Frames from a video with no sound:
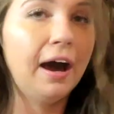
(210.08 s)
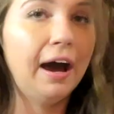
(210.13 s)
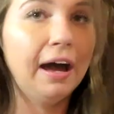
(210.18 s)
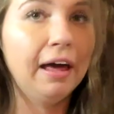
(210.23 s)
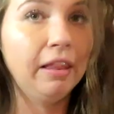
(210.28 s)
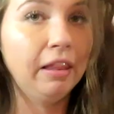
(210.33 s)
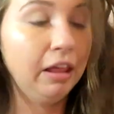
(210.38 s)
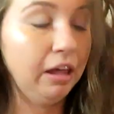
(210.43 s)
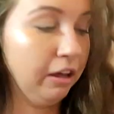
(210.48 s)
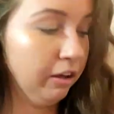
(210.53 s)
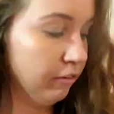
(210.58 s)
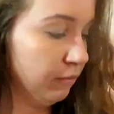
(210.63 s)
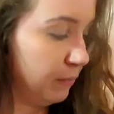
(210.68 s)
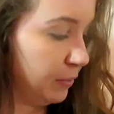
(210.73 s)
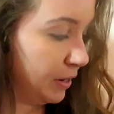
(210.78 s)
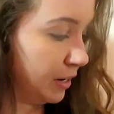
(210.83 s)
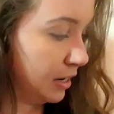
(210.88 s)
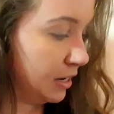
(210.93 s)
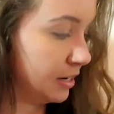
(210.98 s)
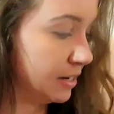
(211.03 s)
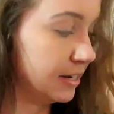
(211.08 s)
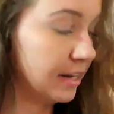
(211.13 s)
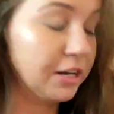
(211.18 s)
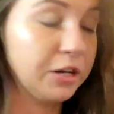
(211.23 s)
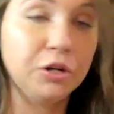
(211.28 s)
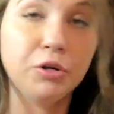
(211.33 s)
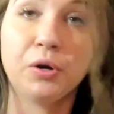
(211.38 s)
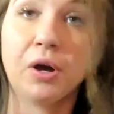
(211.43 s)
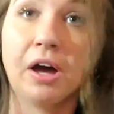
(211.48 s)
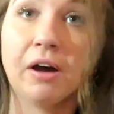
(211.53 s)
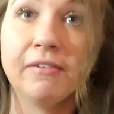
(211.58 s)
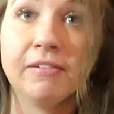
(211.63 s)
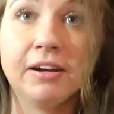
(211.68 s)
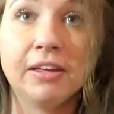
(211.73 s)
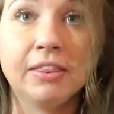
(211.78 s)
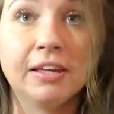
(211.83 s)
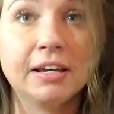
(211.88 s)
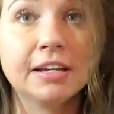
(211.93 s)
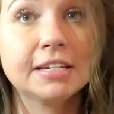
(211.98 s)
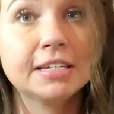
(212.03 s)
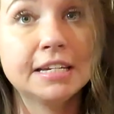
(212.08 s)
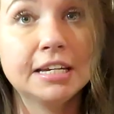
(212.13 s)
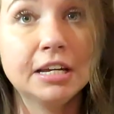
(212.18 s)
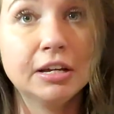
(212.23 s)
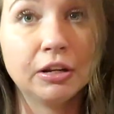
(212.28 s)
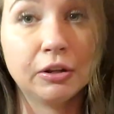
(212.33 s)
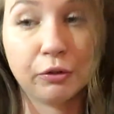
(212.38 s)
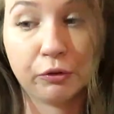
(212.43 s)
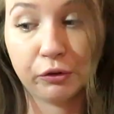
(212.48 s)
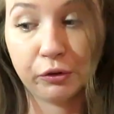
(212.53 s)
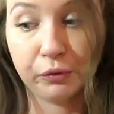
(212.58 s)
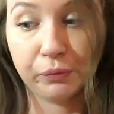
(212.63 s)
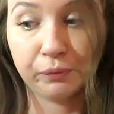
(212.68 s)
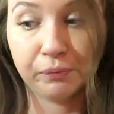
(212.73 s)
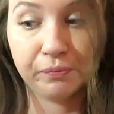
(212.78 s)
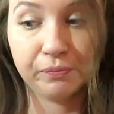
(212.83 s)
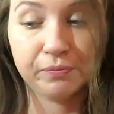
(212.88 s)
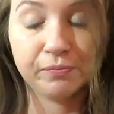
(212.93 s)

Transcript: I love because then you don't have anything seeing through.